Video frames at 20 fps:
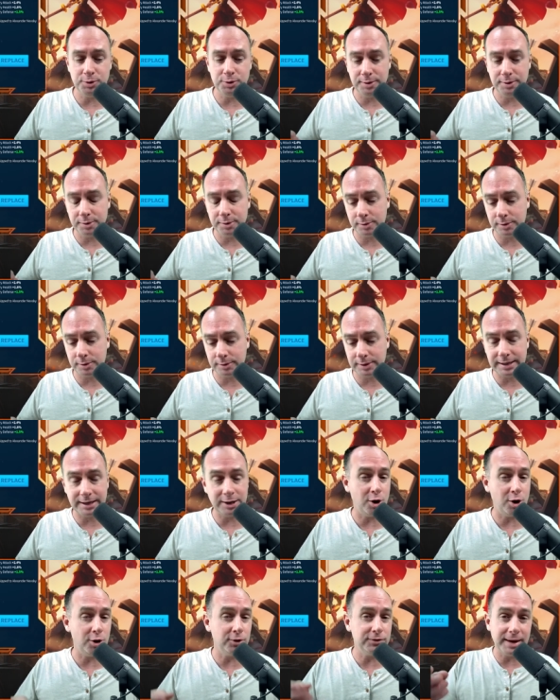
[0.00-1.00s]
You either were
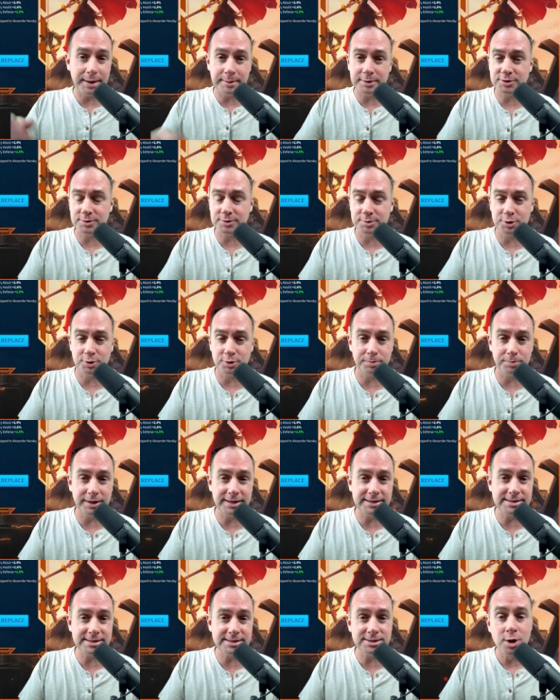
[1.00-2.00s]
getting all damage from certain
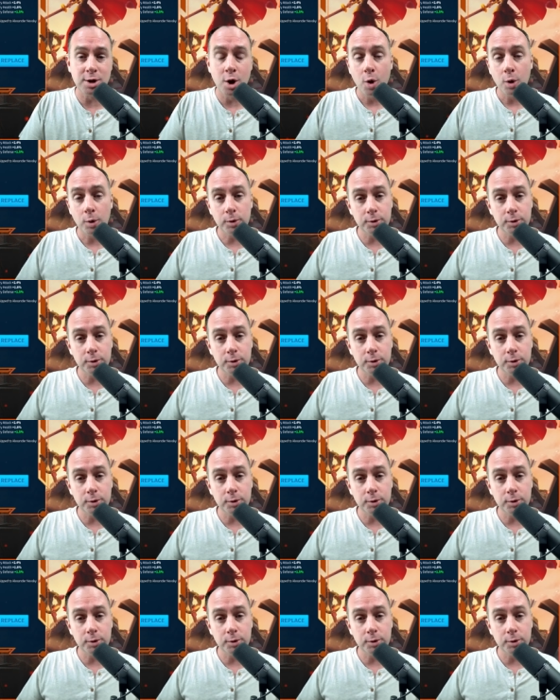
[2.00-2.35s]
places